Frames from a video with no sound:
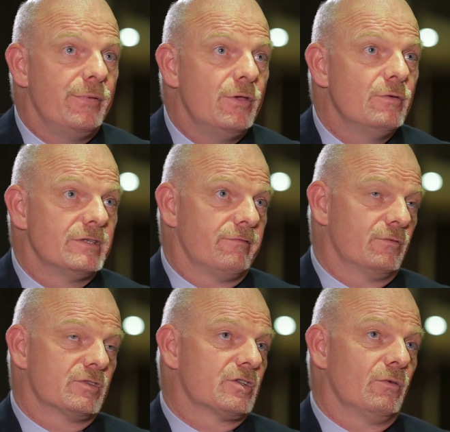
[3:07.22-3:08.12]

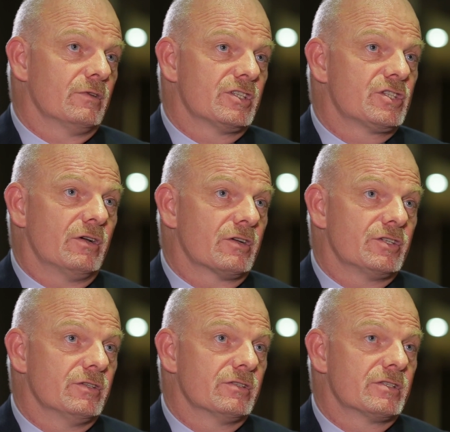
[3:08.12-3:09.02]
beautiful solar
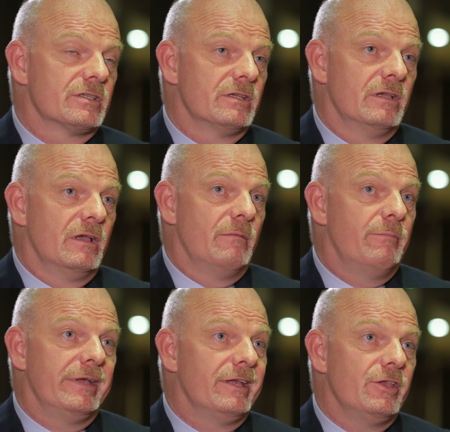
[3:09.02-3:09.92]
structures
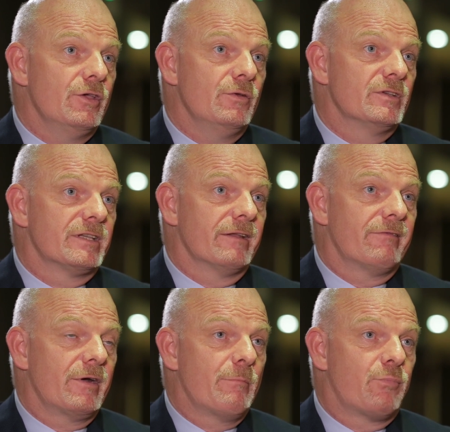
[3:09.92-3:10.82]
being used in a
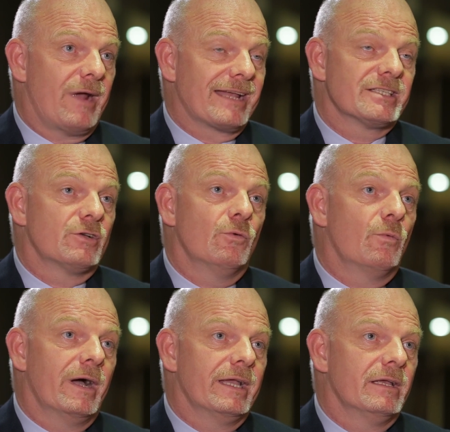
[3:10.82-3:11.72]
very practical
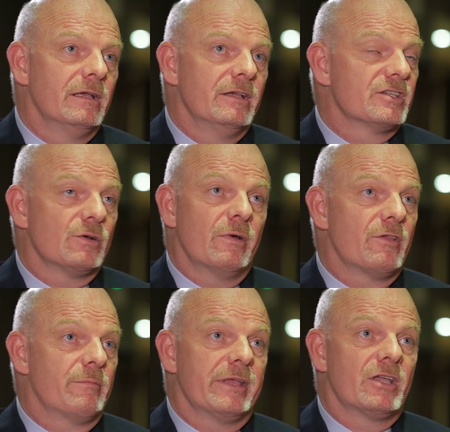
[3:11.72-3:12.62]
way. So
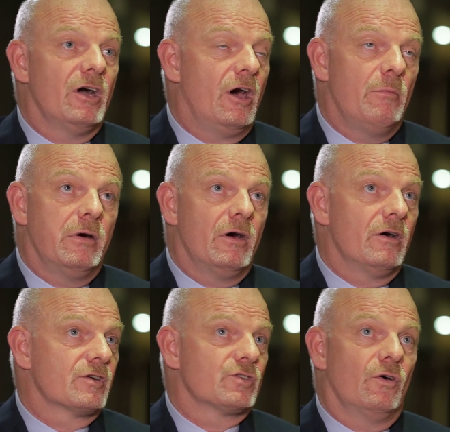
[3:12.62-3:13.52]
whether it be car
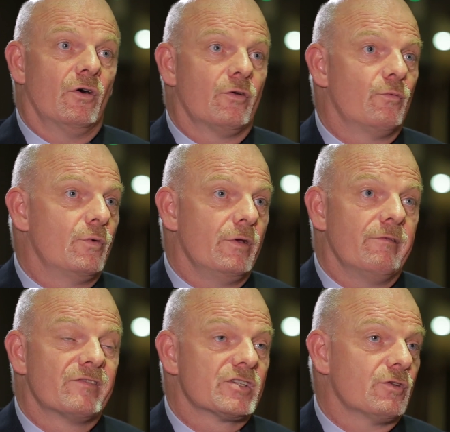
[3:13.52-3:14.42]
parks or on
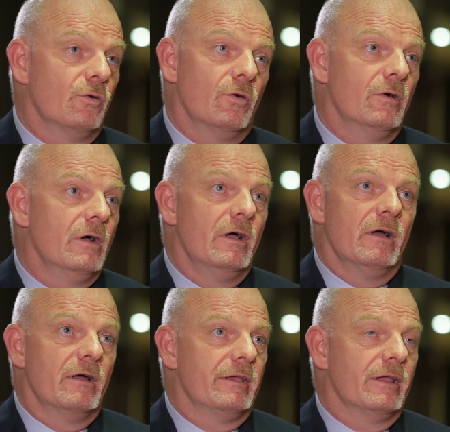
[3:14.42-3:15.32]
roofs or
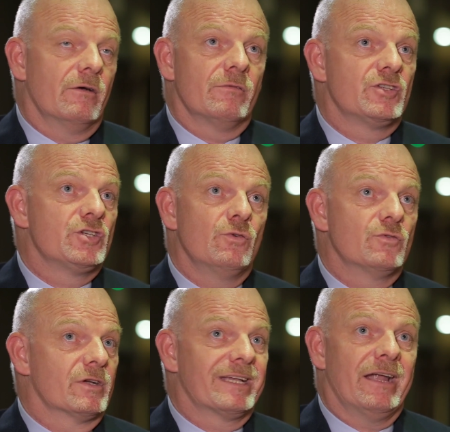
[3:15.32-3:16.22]
you know
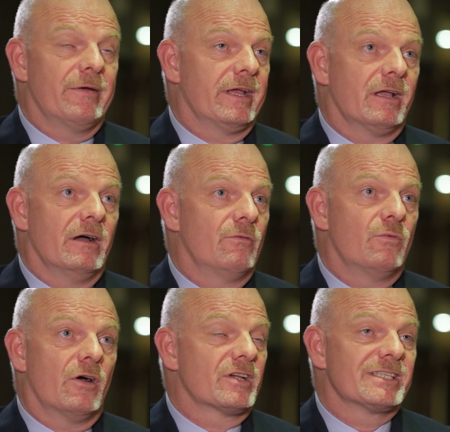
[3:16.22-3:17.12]
children carrying a
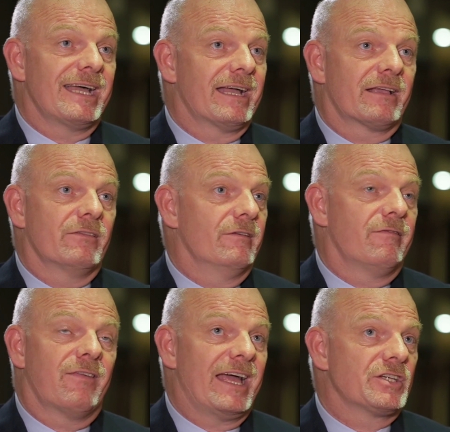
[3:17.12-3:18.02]
rucksack that
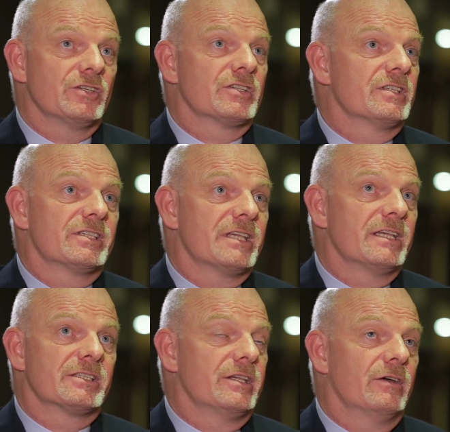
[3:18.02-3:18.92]
flashes and
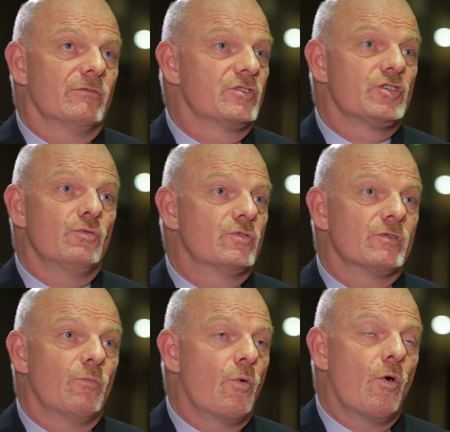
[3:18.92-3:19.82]
says you know
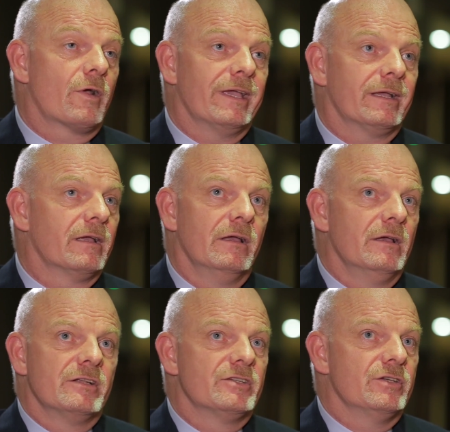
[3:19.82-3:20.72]
children walking
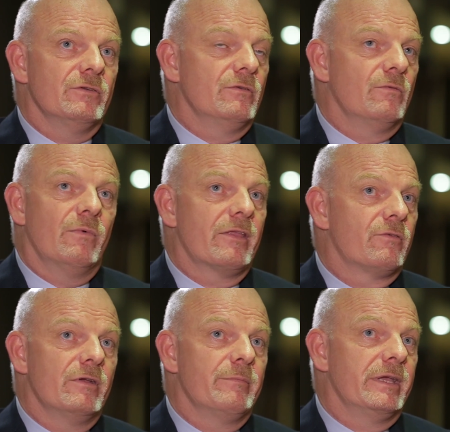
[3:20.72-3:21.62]
to
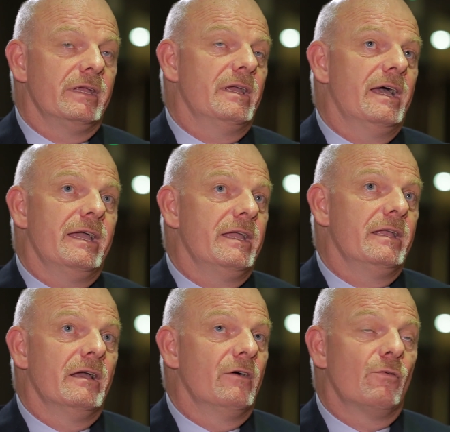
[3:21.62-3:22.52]
whether it be
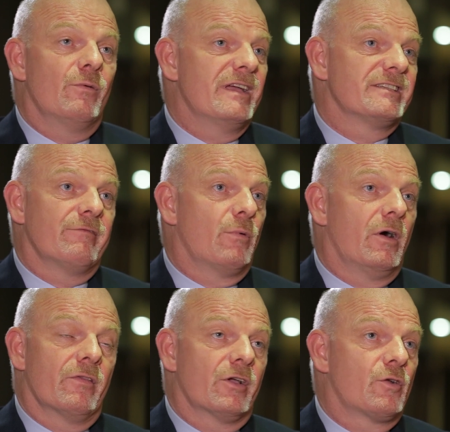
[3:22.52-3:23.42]
a
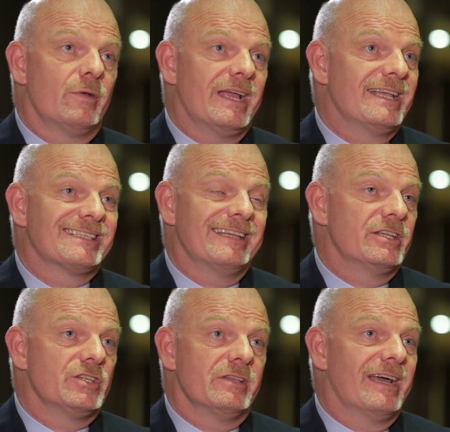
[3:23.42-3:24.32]
reservoir that creates
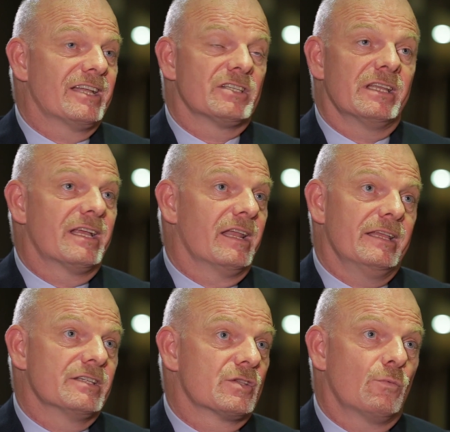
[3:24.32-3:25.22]
energy that actually
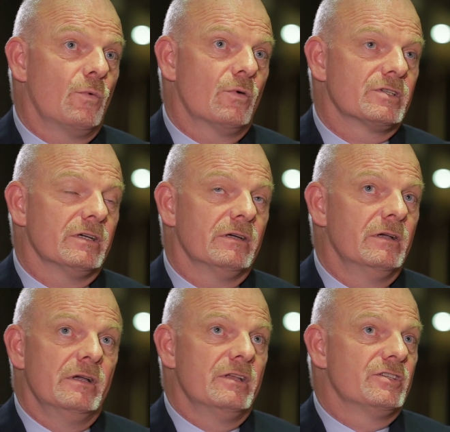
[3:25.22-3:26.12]
cleans the water
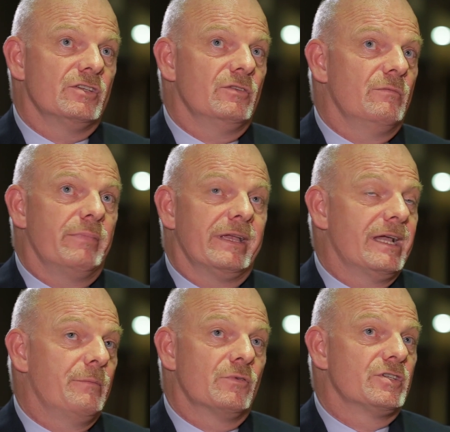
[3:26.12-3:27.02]
to being
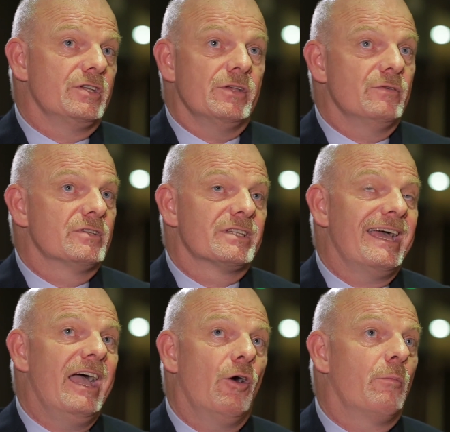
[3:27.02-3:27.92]
able to use to
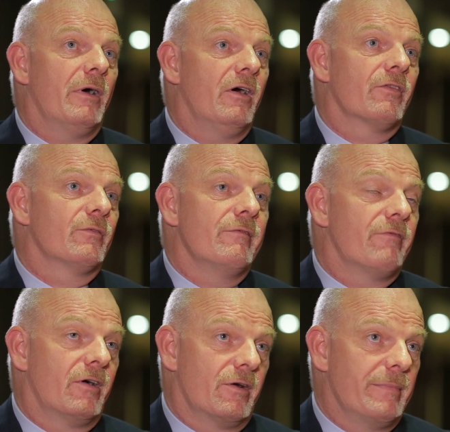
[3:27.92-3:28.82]
help other
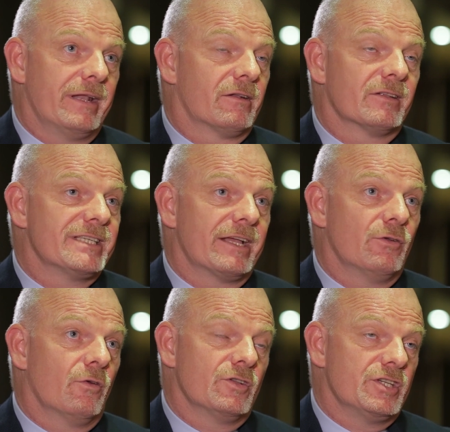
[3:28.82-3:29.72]
environmental
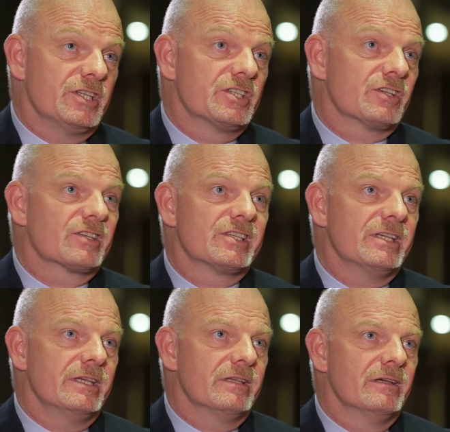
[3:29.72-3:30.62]
technologies
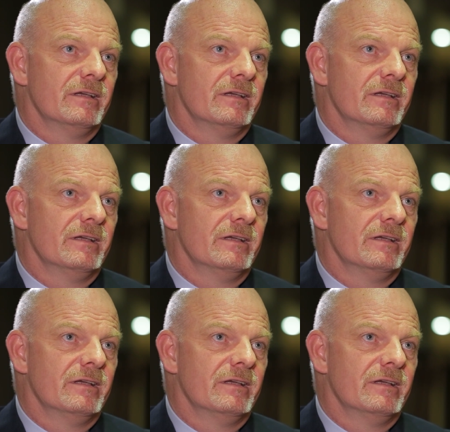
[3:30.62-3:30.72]
succeed.